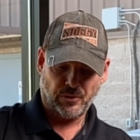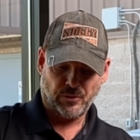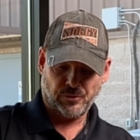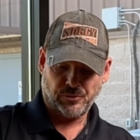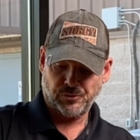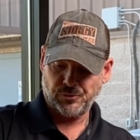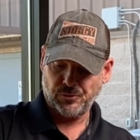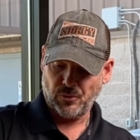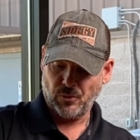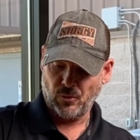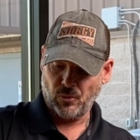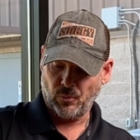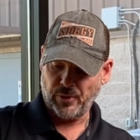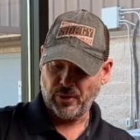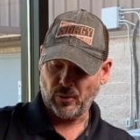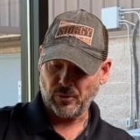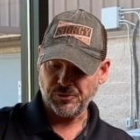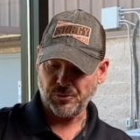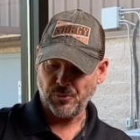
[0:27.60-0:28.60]
So
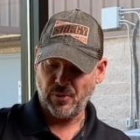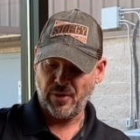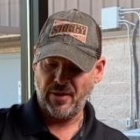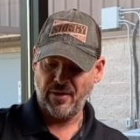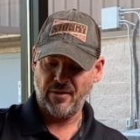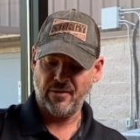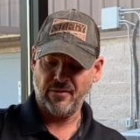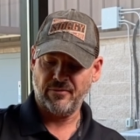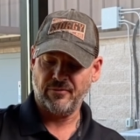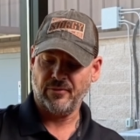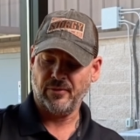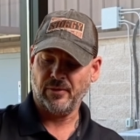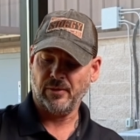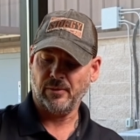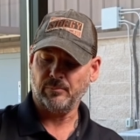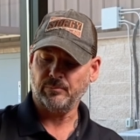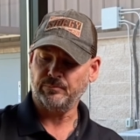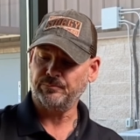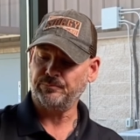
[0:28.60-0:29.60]
we also have
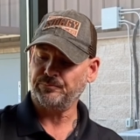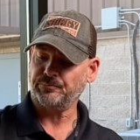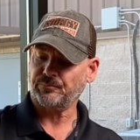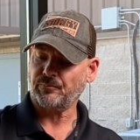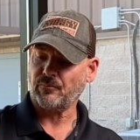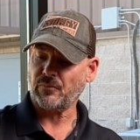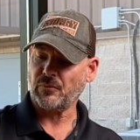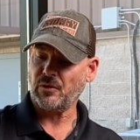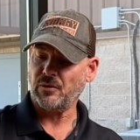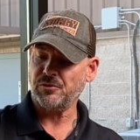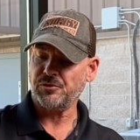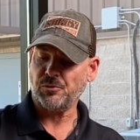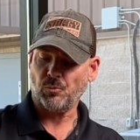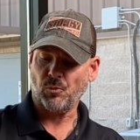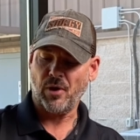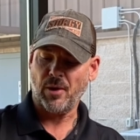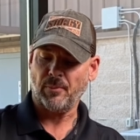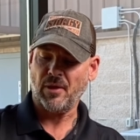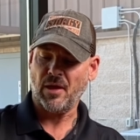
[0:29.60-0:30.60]
um, some
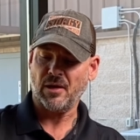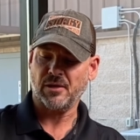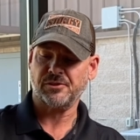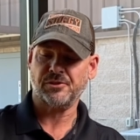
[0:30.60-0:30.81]
RAM-LOK